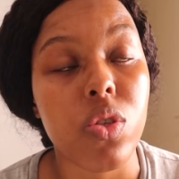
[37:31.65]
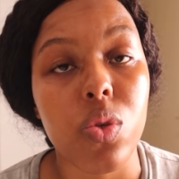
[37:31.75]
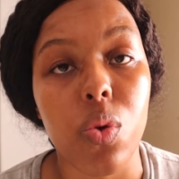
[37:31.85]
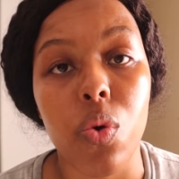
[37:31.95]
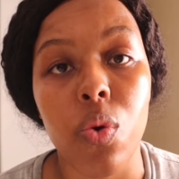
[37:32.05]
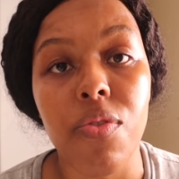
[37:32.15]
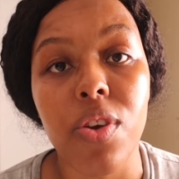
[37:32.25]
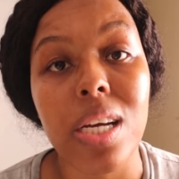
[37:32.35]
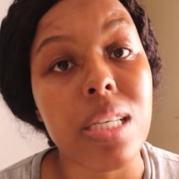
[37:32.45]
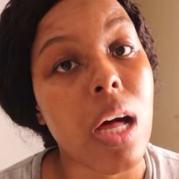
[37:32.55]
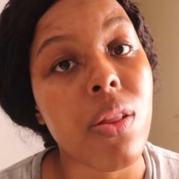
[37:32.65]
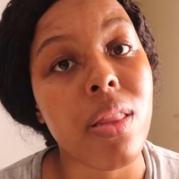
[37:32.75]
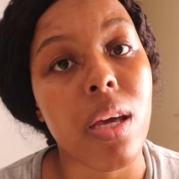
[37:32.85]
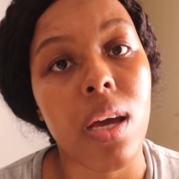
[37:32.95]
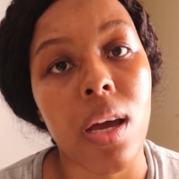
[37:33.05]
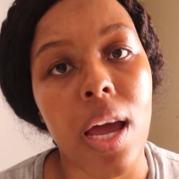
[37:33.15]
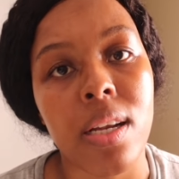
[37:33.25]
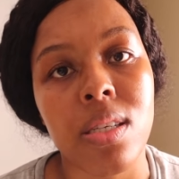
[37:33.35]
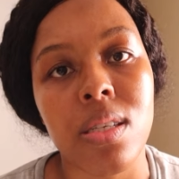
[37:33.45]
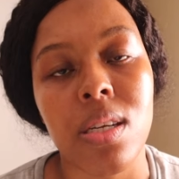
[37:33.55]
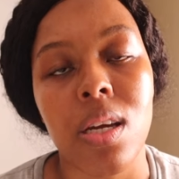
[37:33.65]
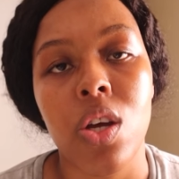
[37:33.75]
So if you guys are out there and